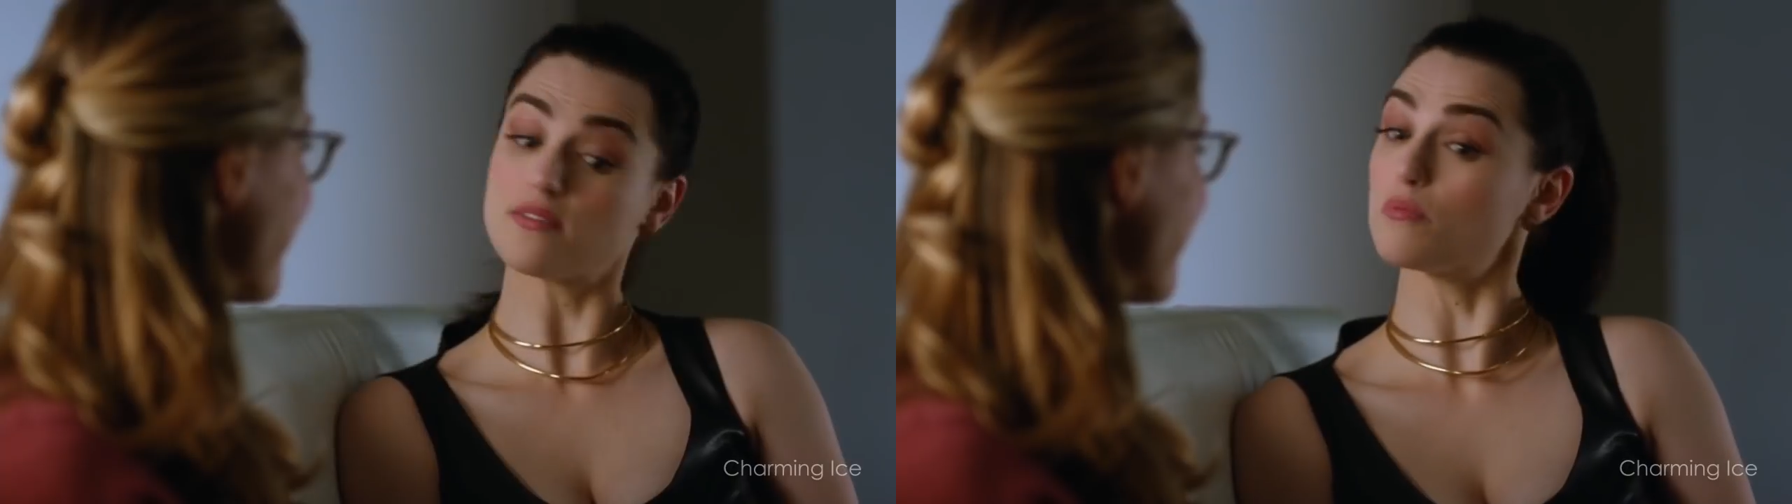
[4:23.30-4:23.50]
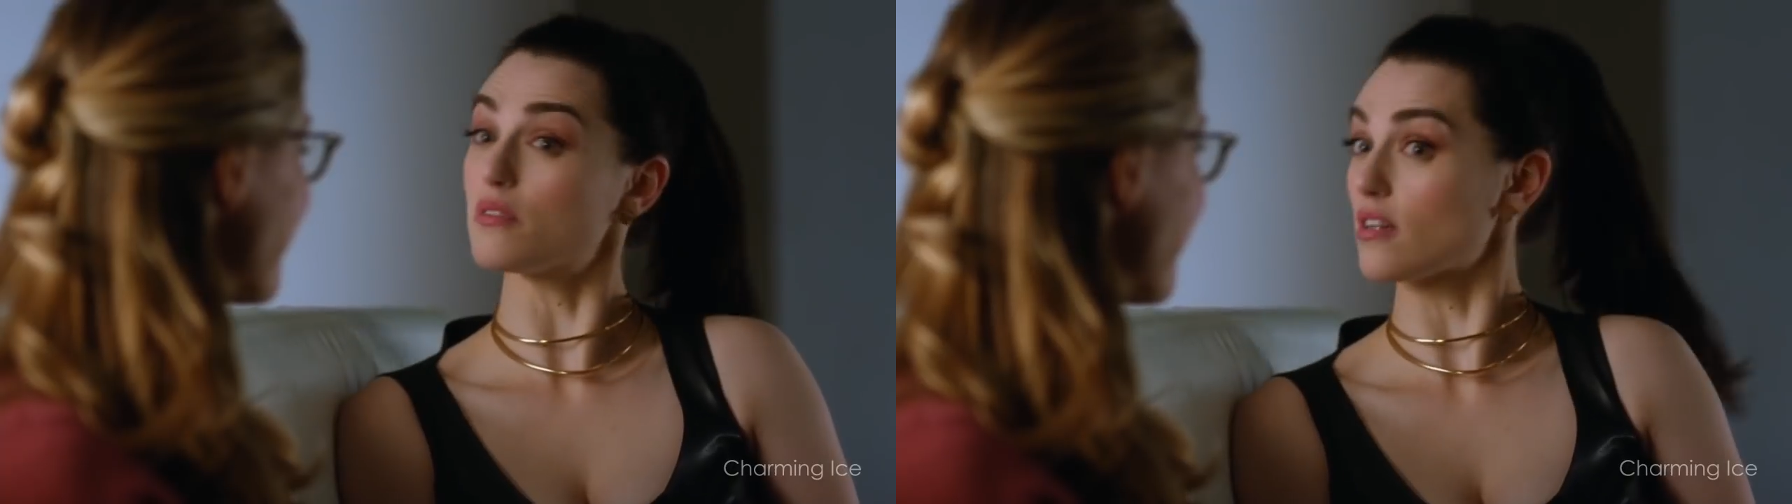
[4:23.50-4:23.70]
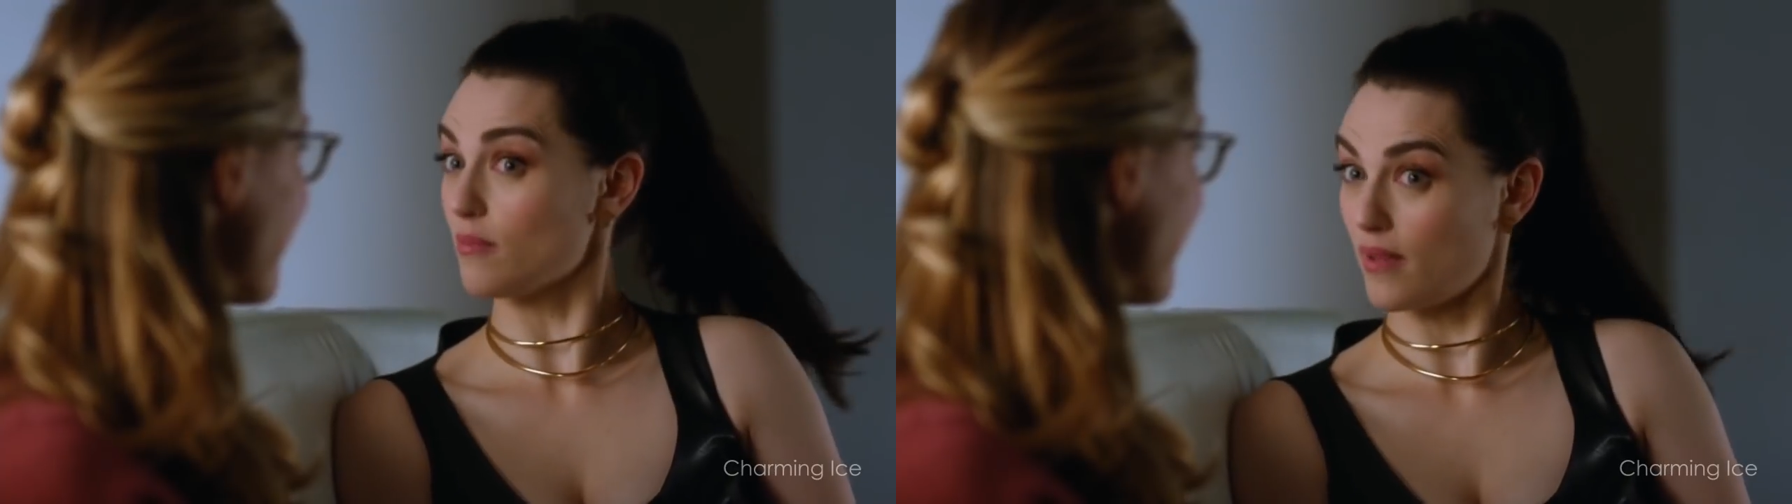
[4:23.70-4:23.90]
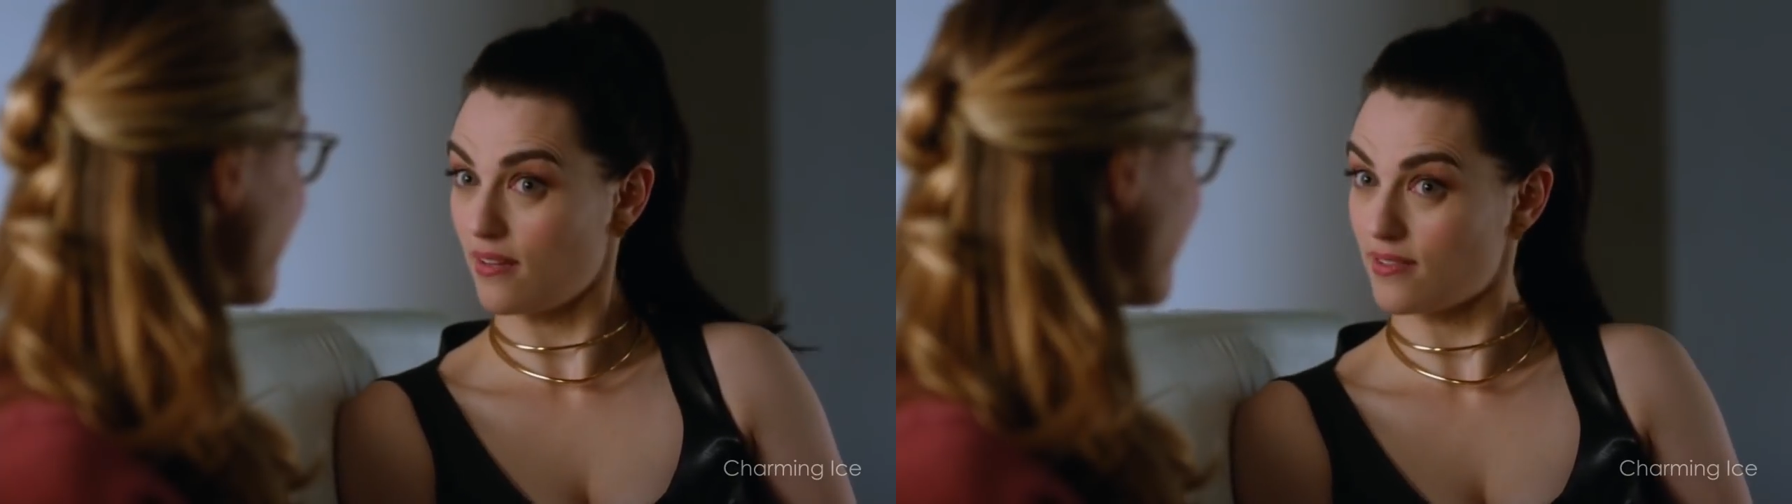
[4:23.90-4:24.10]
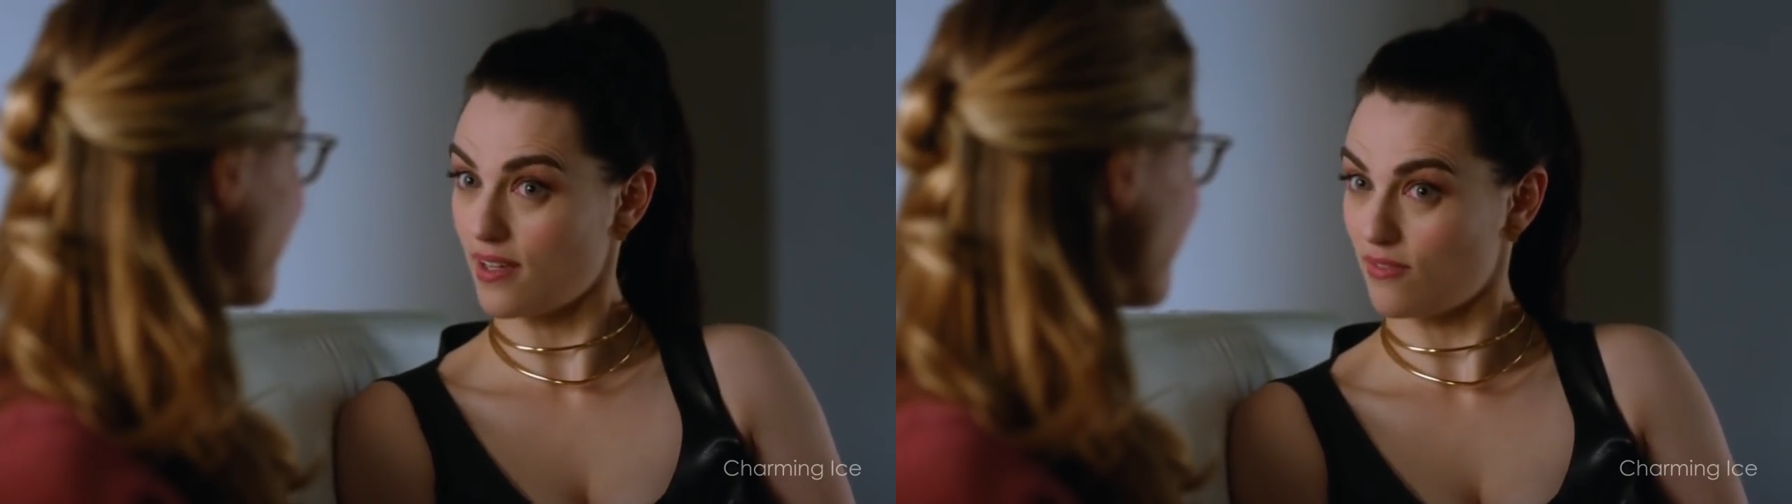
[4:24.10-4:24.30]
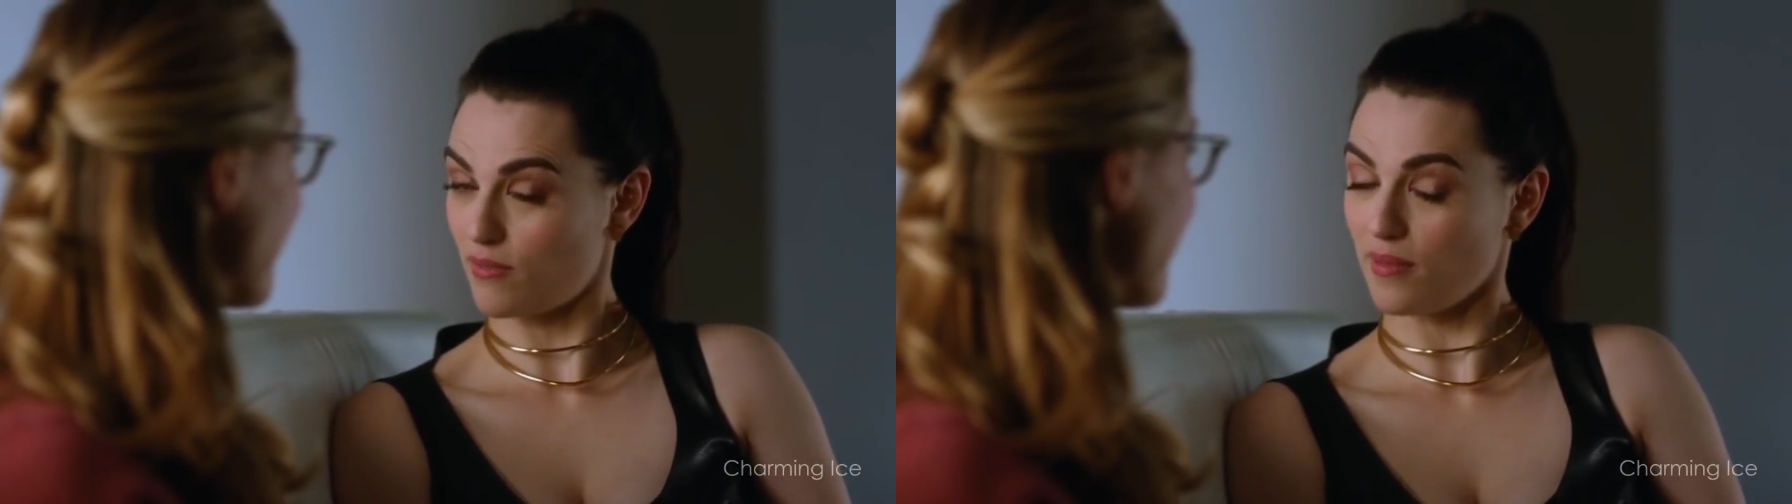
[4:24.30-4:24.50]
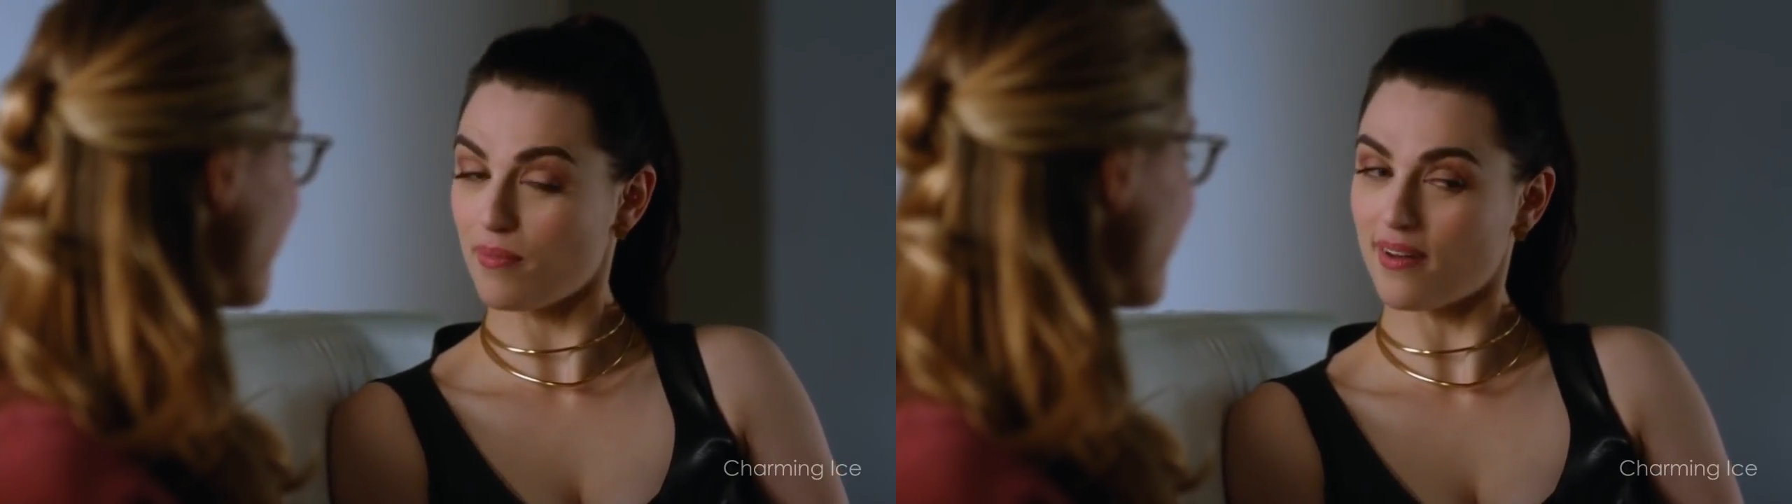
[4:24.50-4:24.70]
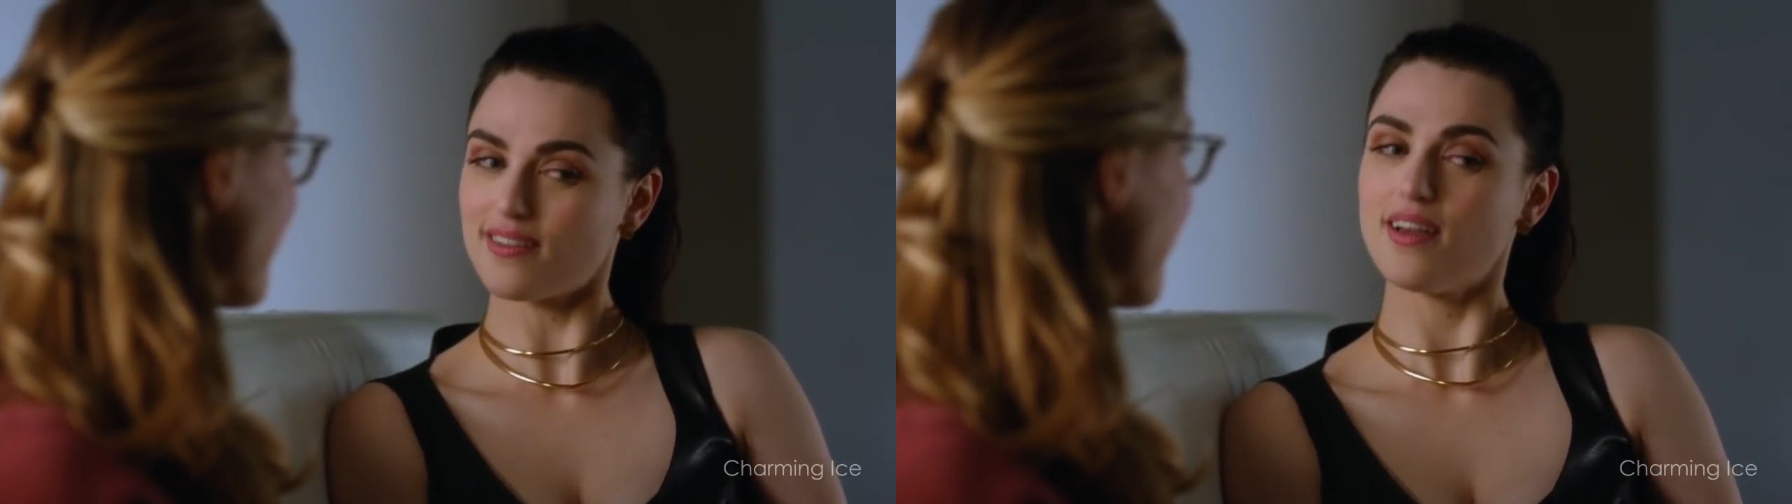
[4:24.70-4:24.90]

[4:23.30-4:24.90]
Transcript: Supergirl may have saved me, but